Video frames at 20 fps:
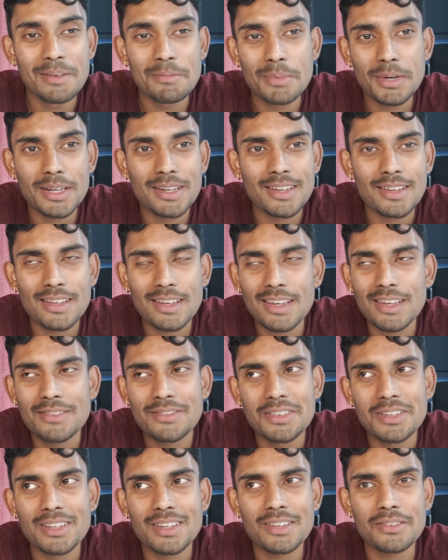But
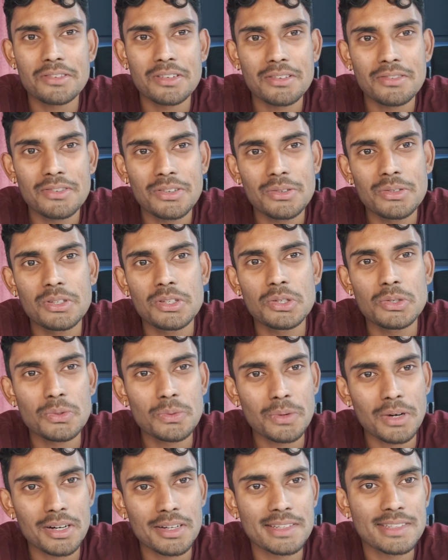even if you do
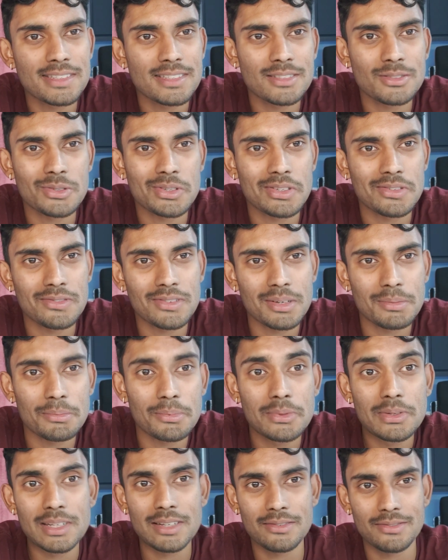want sort of a
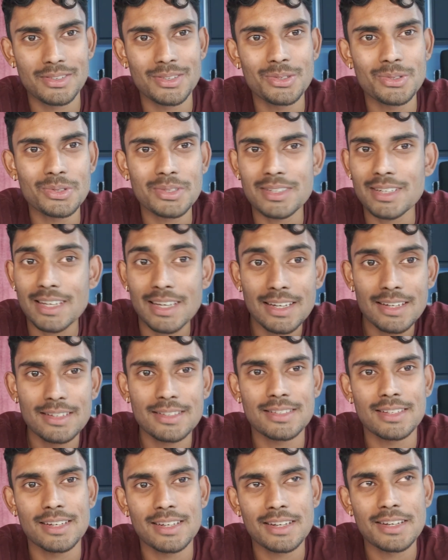pretty view to
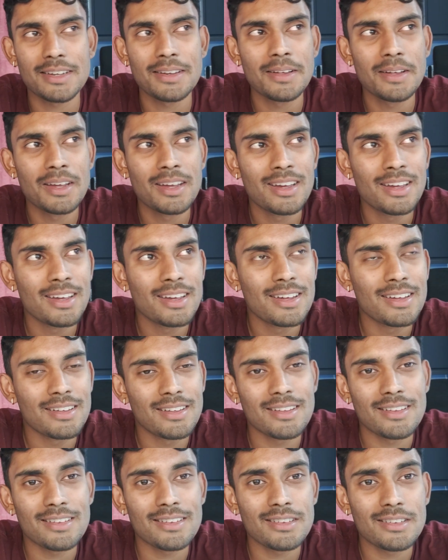gaze at,
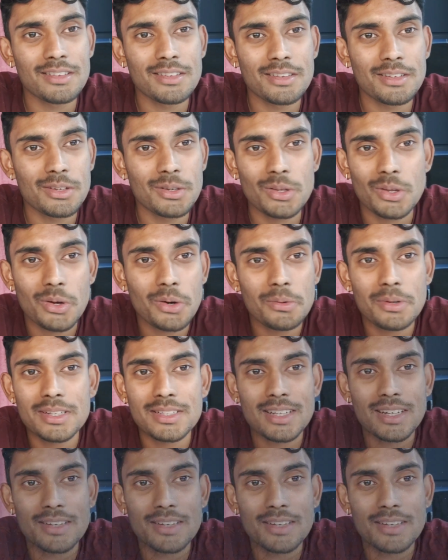you'll always